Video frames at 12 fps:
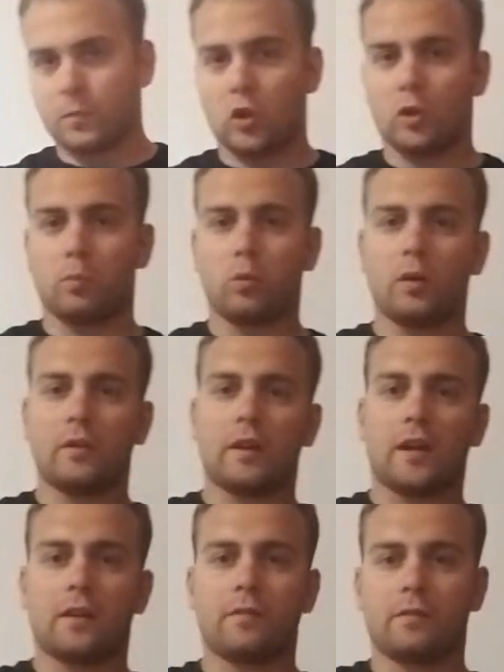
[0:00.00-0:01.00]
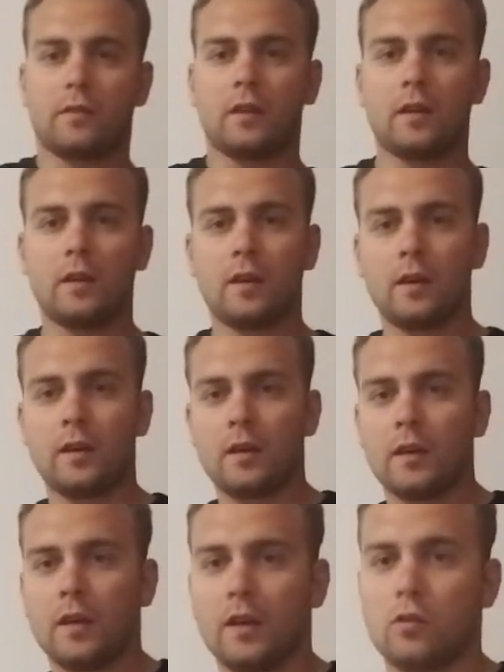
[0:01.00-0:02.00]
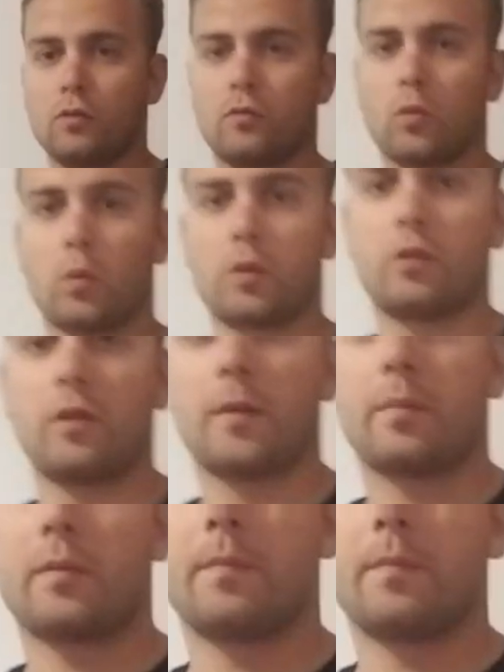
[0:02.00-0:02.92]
you deploy the knife into a forward grip,